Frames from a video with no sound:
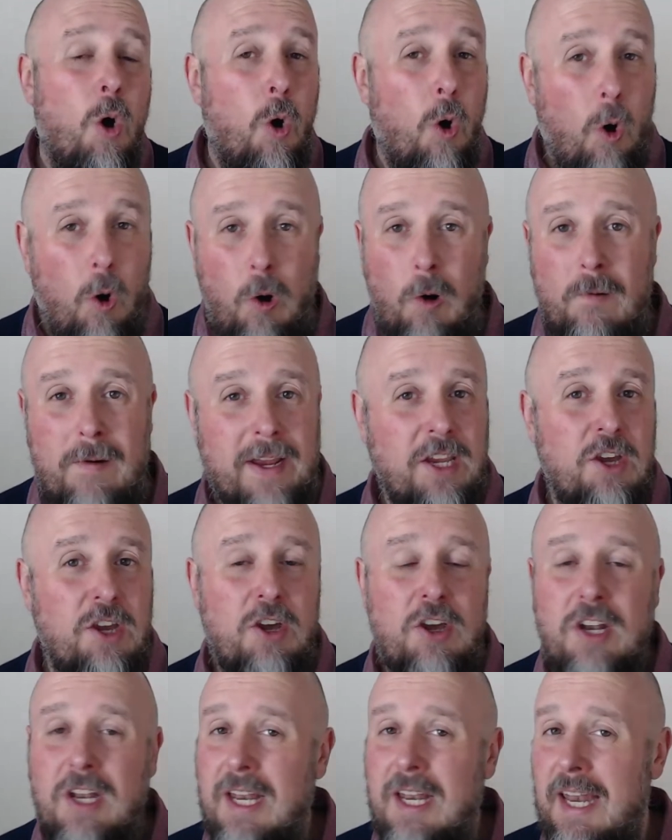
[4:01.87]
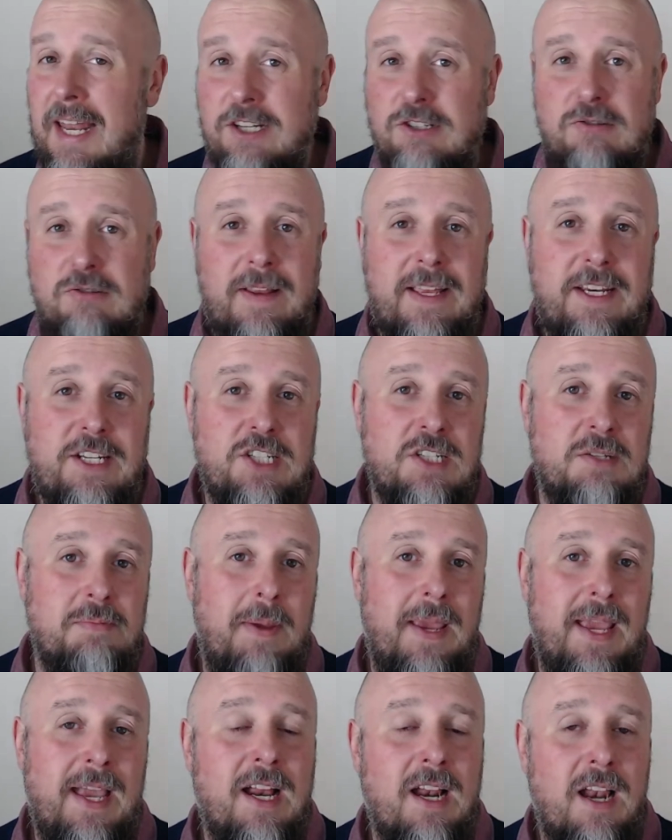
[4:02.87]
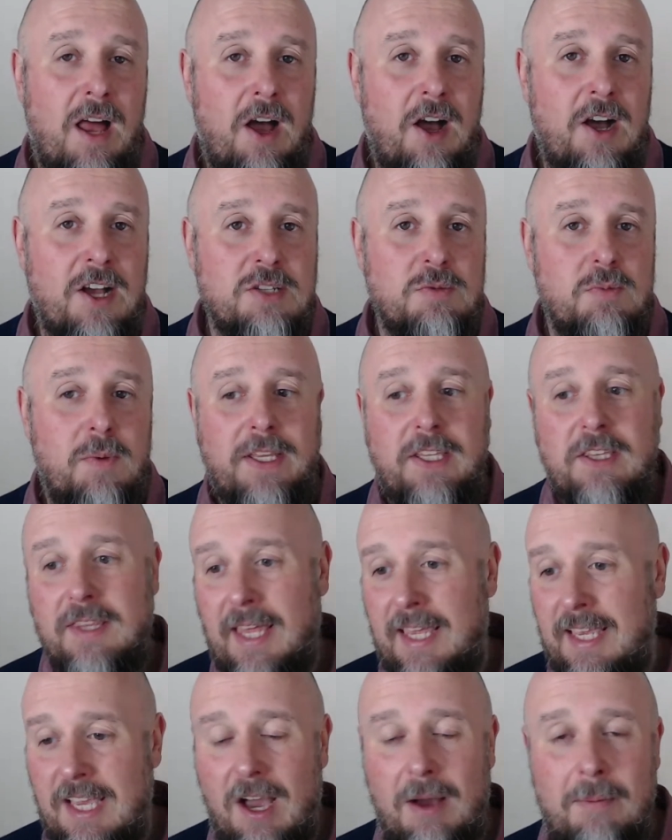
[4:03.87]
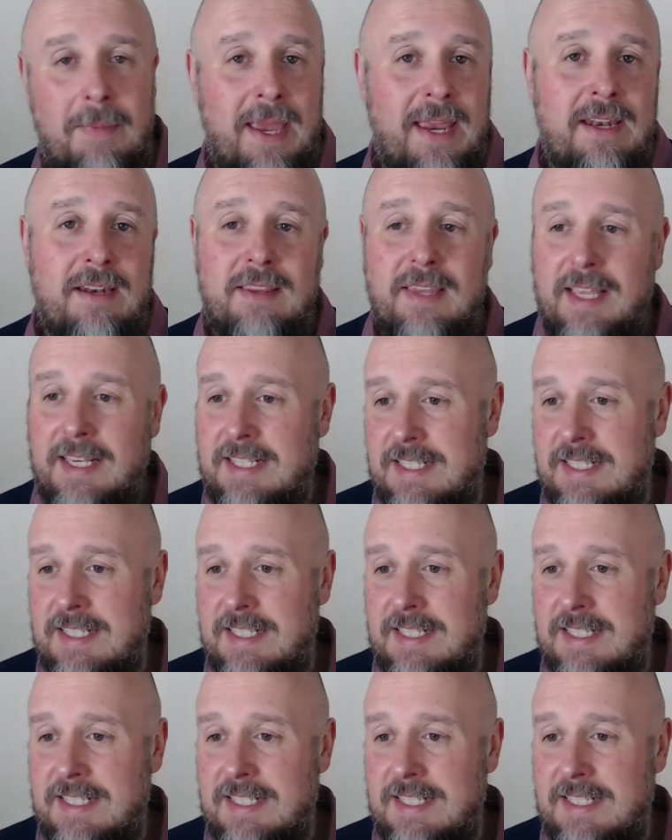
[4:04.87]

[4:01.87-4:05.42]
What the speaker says: or it could literally just be a class where they come in, they